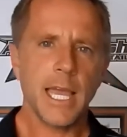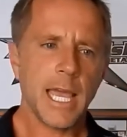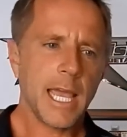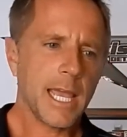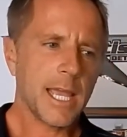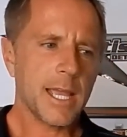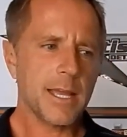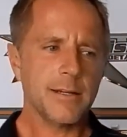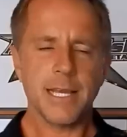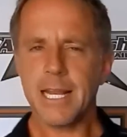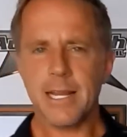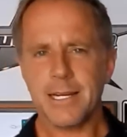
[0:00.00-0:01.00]

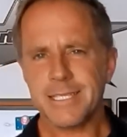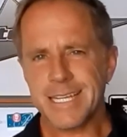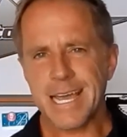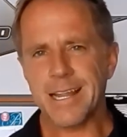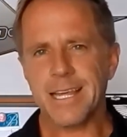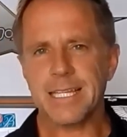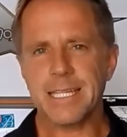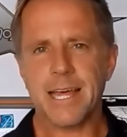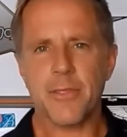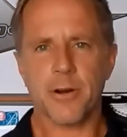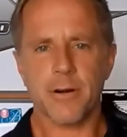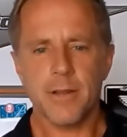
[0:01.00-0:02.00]
And it's kind of like
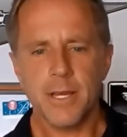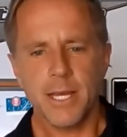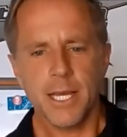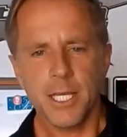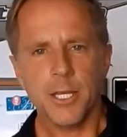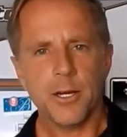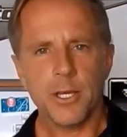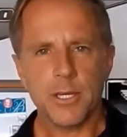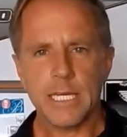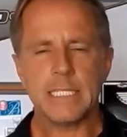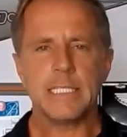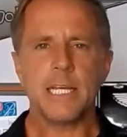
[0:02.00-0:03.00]
leather. You know, you
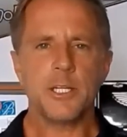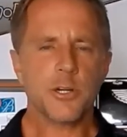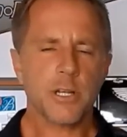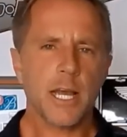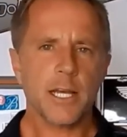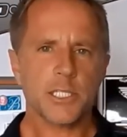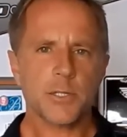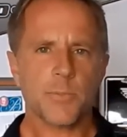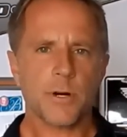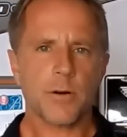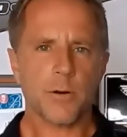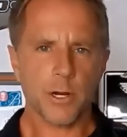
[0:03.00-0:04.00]
can teach your
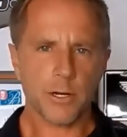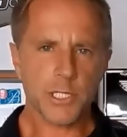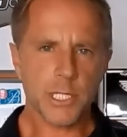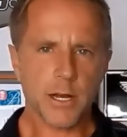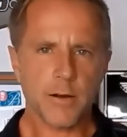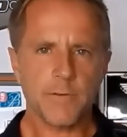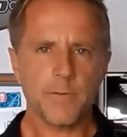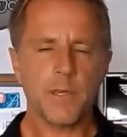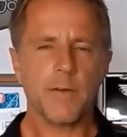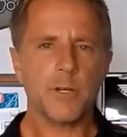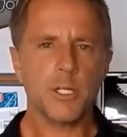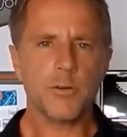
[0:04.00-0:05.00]
customer or yourself, if
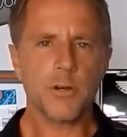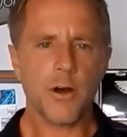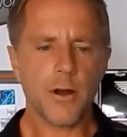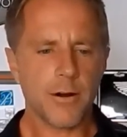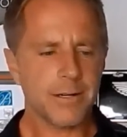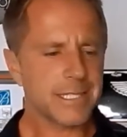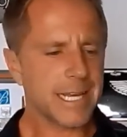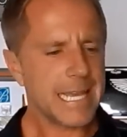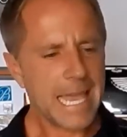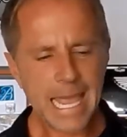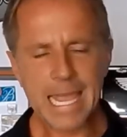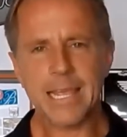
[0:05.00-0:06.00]
you have a new car, it's like,
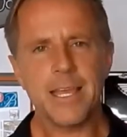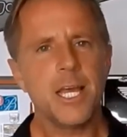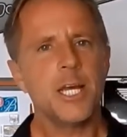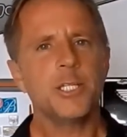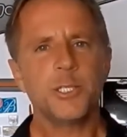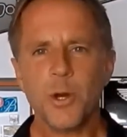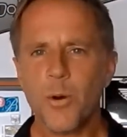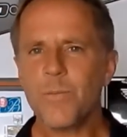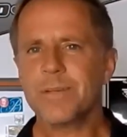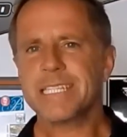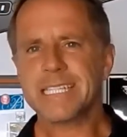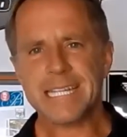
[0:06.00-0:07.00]
hey,
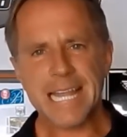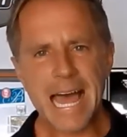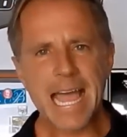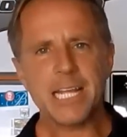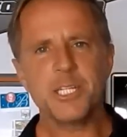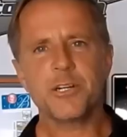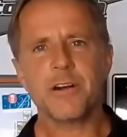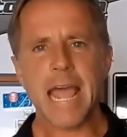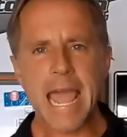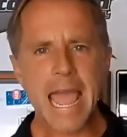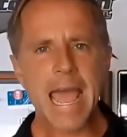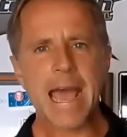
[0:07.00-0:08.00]
don't slide your
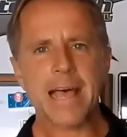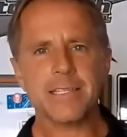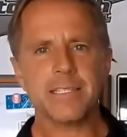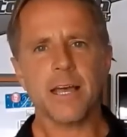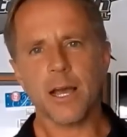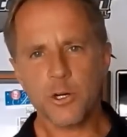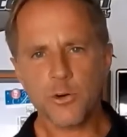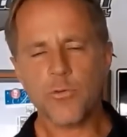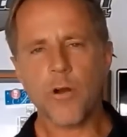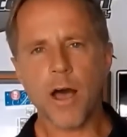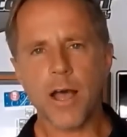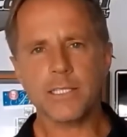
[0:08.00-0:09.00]
ass
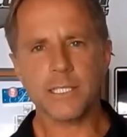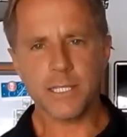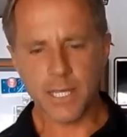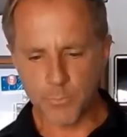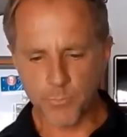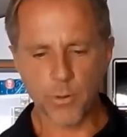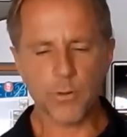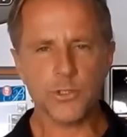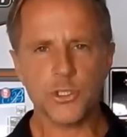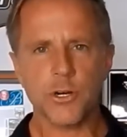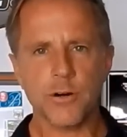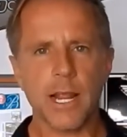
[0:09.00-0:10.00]
across the
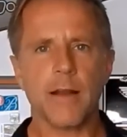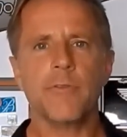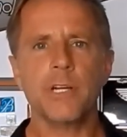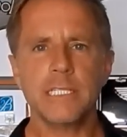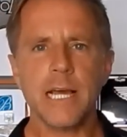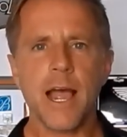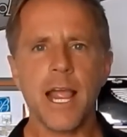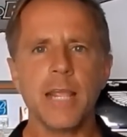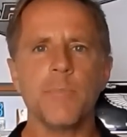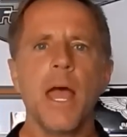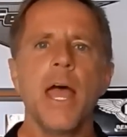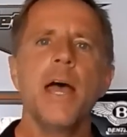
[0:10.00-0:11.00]
bolster every time.